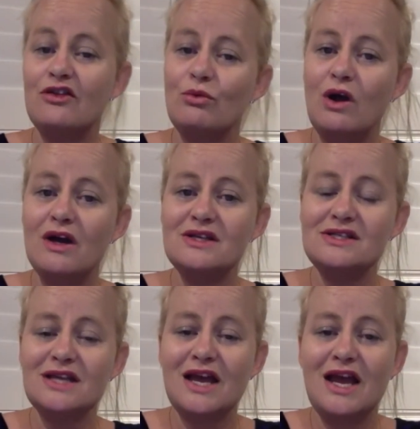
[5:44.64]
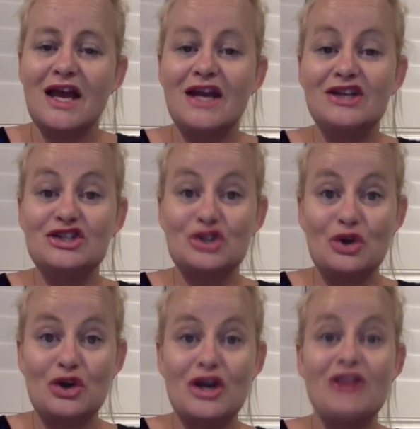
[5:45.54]
Otherwise,
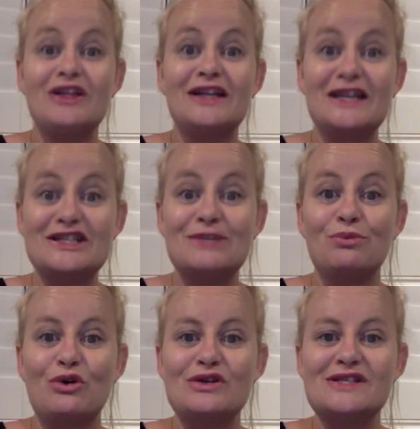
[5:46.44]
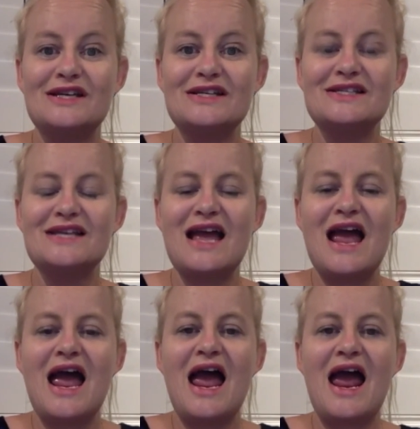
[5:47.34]
enjoy the leadership process
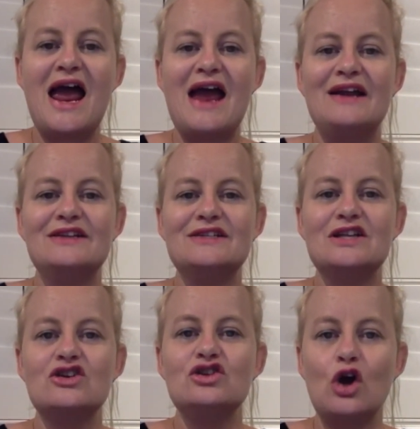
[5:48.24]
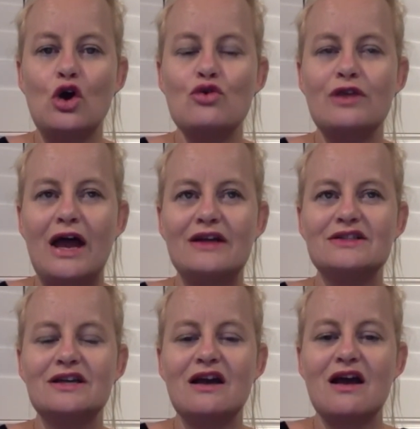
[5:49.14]
and know that
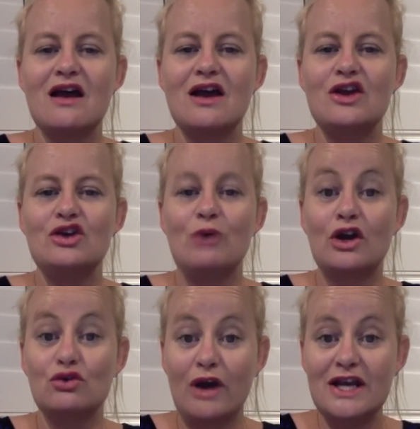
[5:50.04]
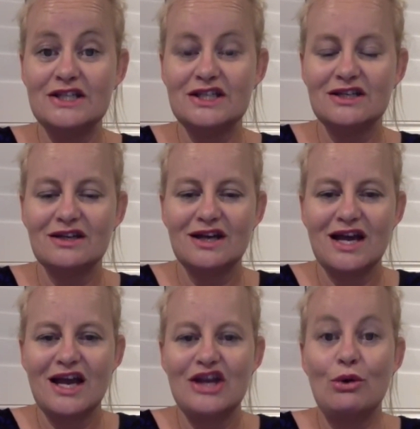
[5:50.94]
you are great,
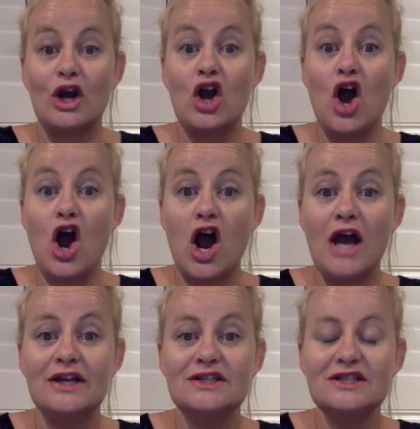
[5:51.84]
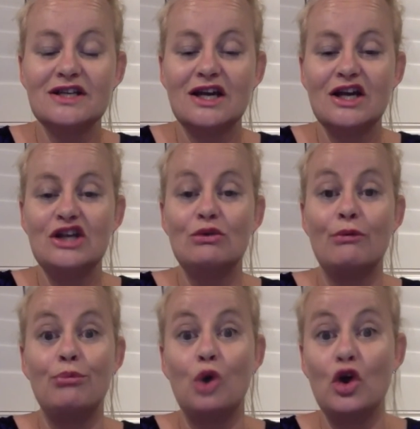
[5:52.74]
you are kind, you
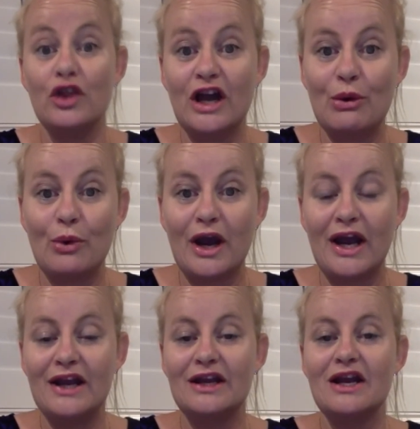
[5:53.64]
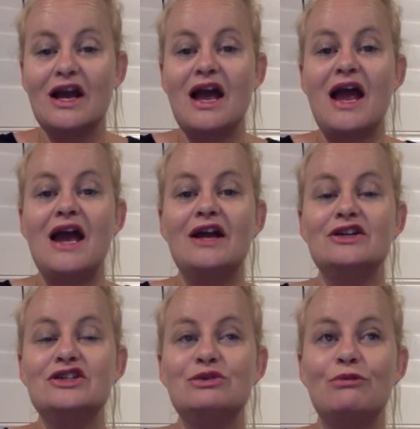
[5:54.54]
are born that way,
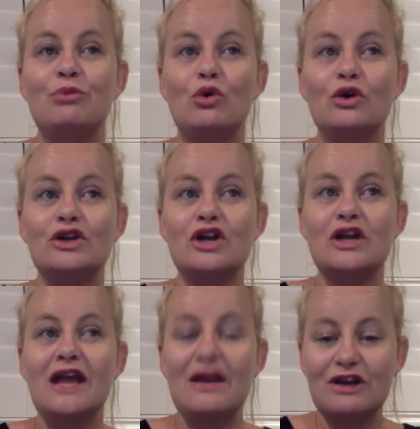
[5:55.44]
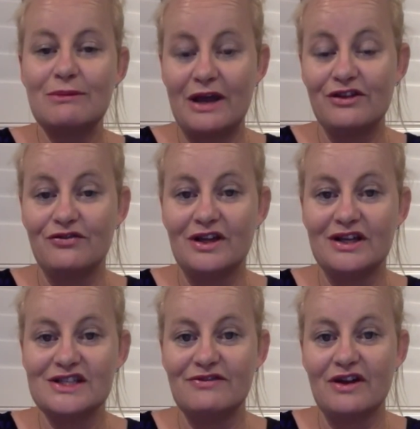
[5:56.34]
and you are born caring about the
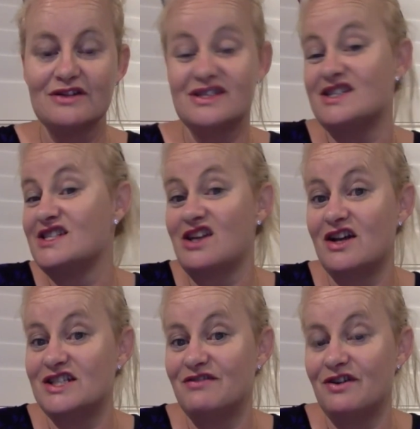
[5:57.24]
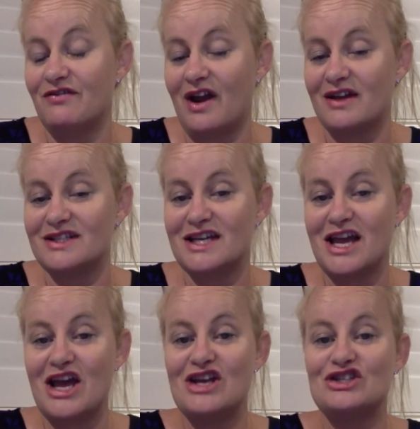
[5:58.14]
feelings of others. It's a scientific fact.
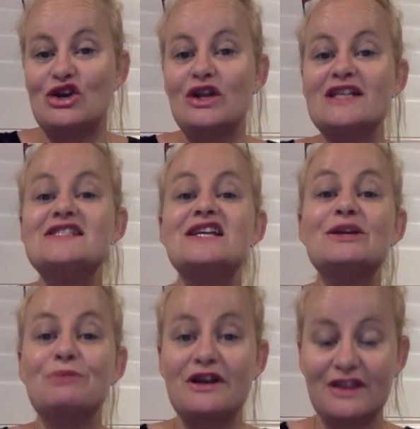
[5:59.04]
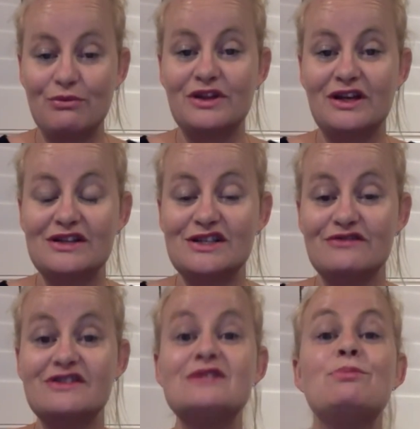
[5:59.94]
So let's celebrate that within
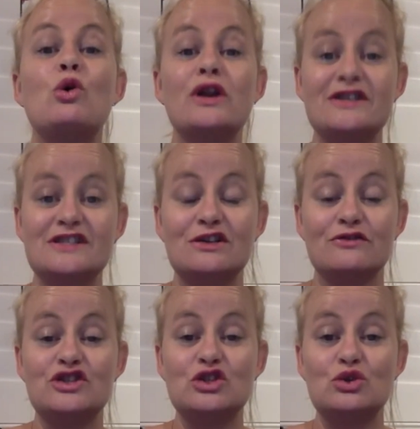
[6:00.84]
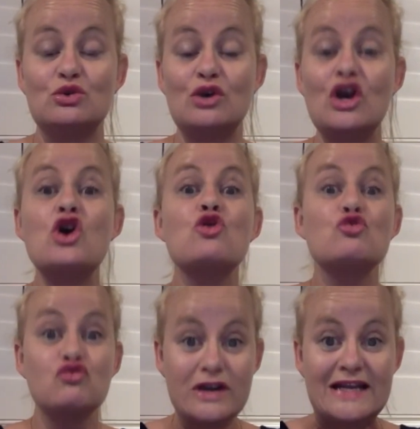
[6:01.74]
ourselves and support ourselves to
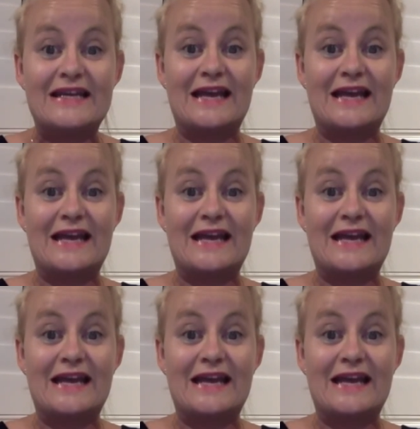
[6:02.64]
really